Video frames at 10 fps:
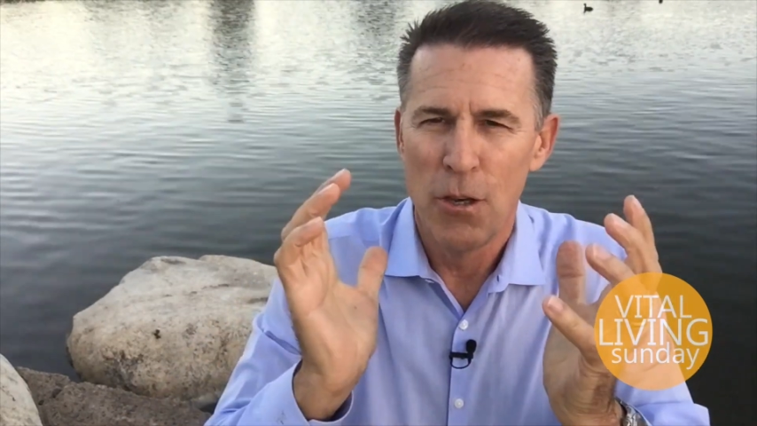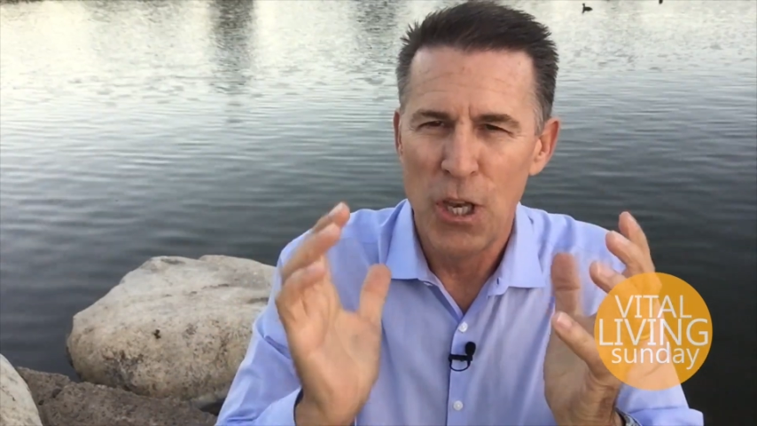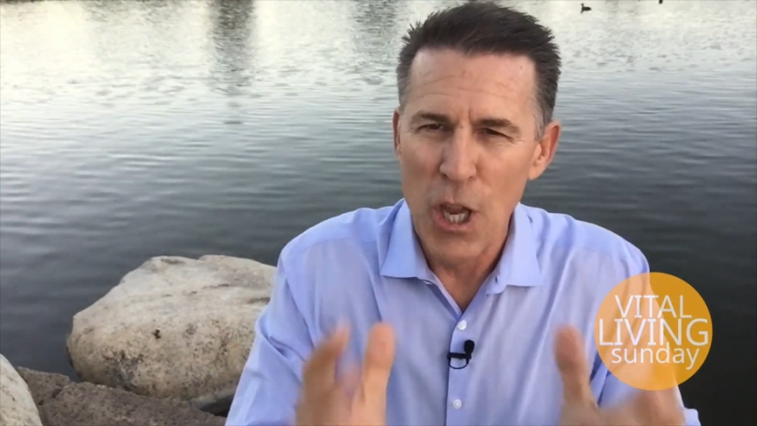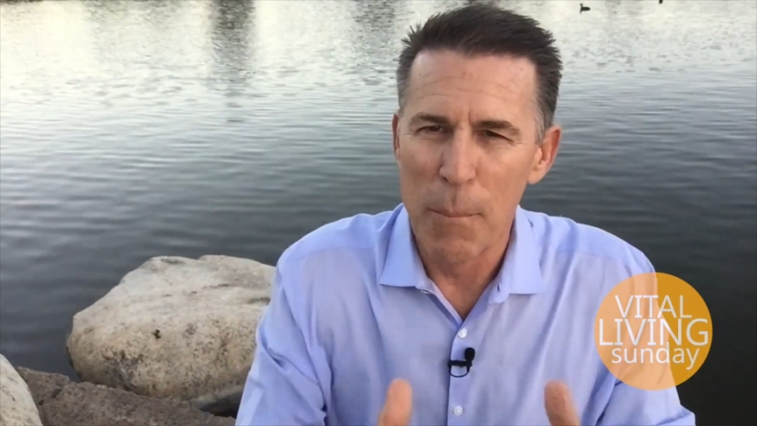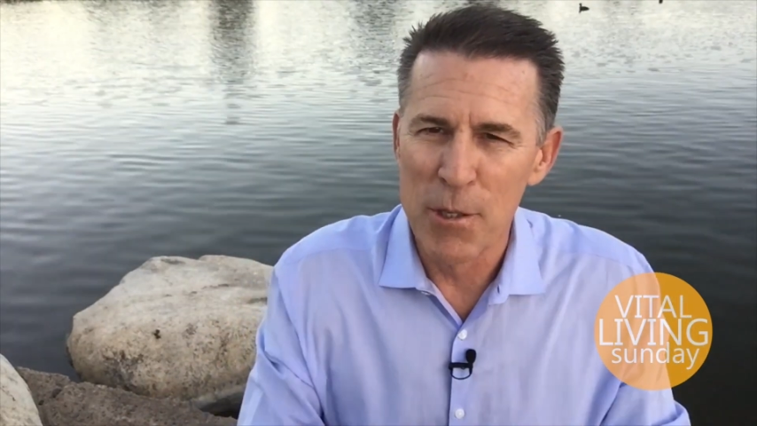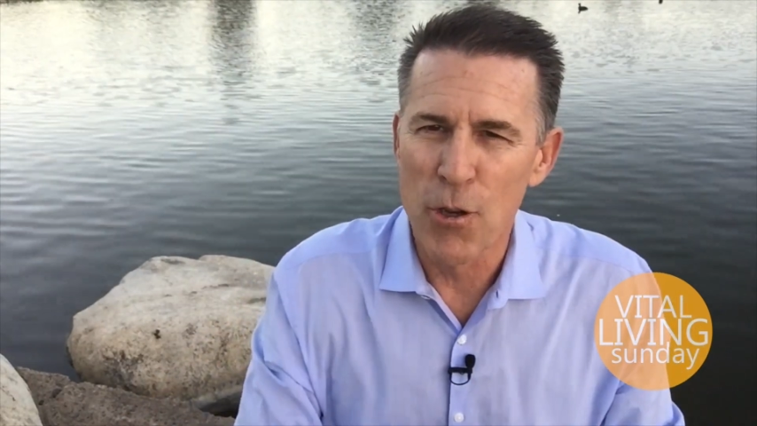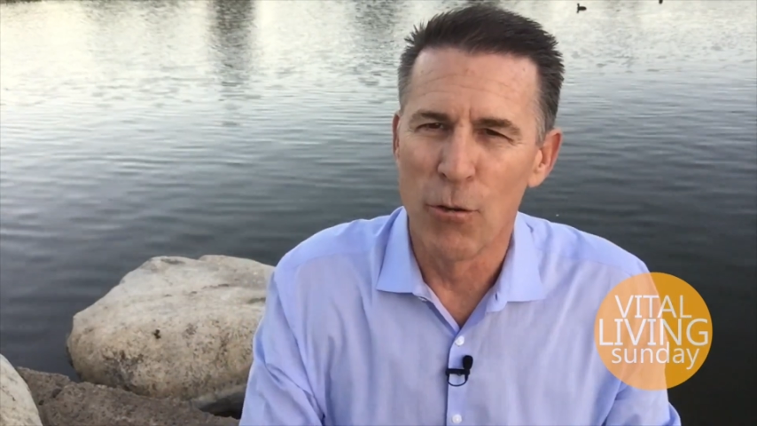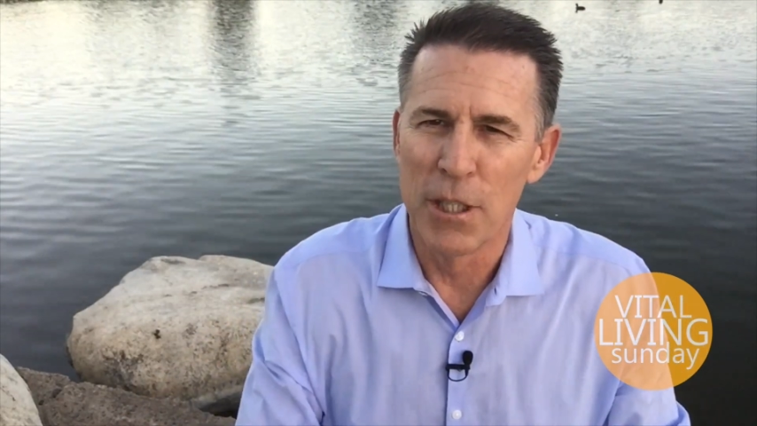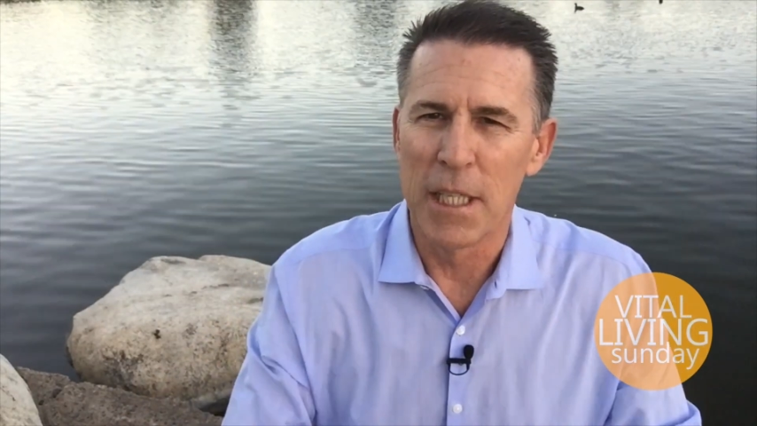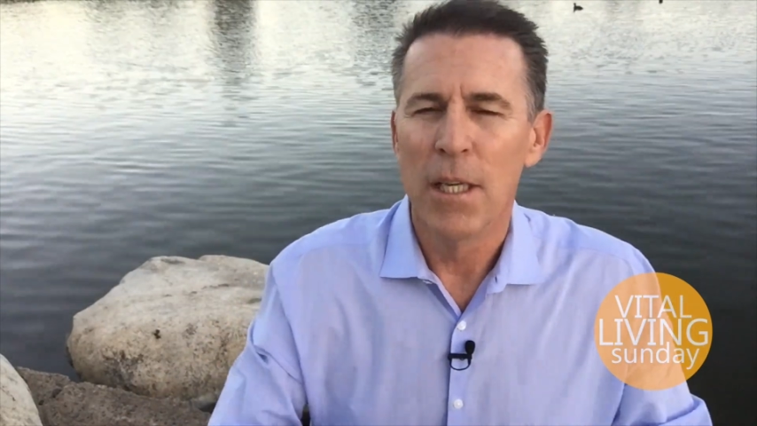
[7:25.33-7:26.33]
numbers
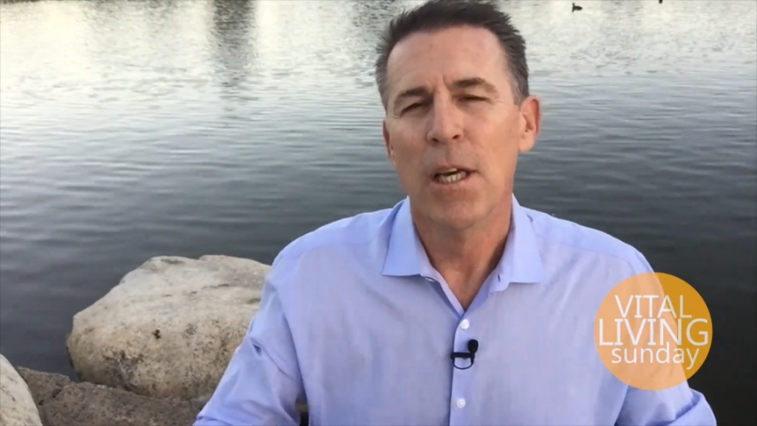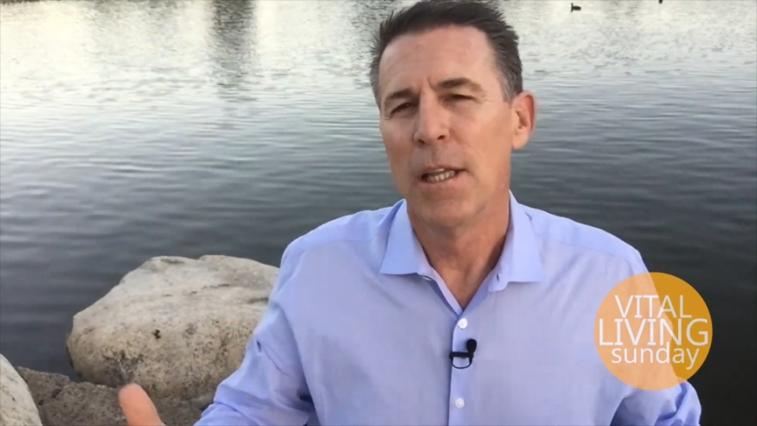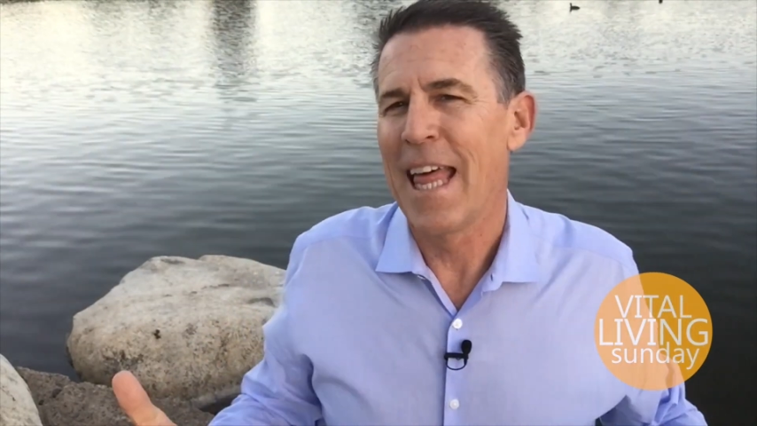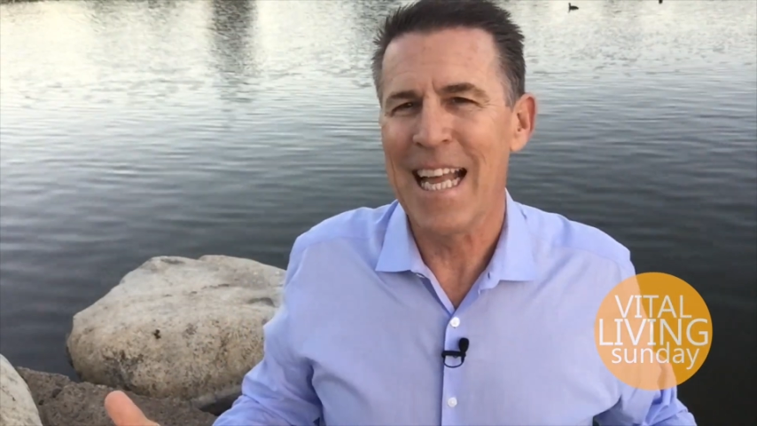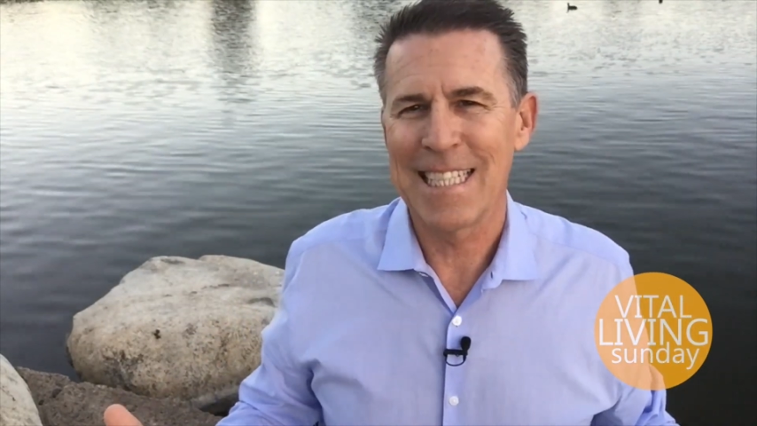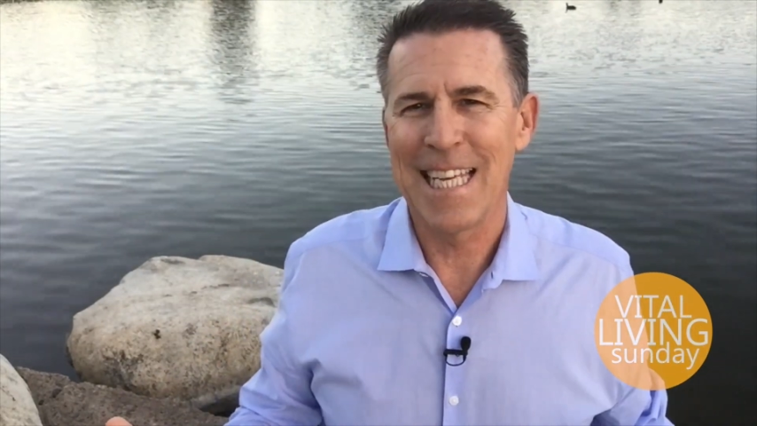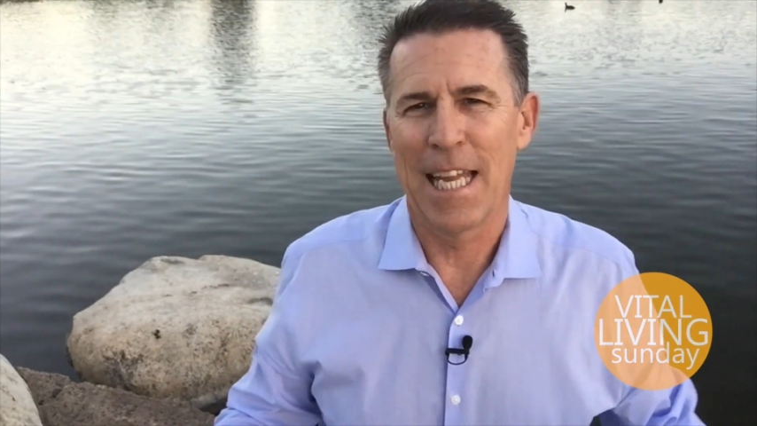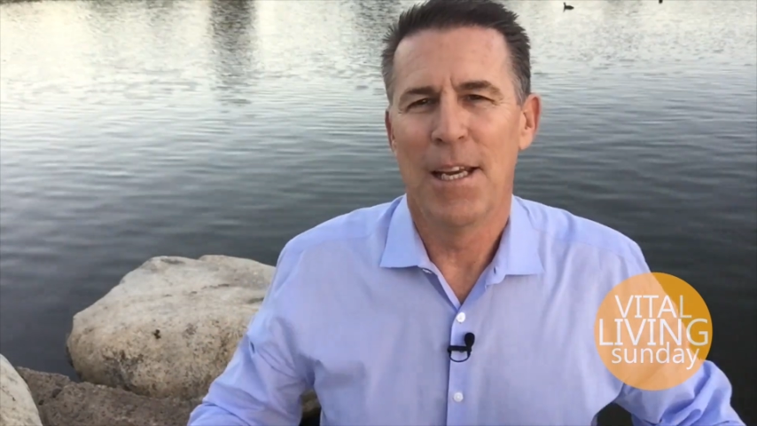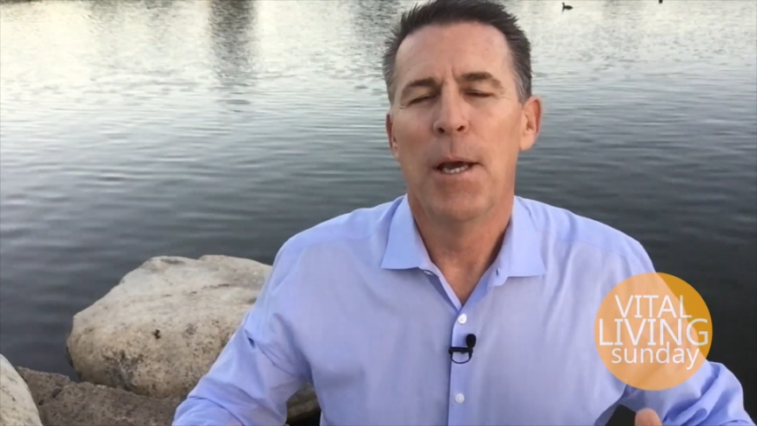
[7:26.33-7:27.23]
only. That's it.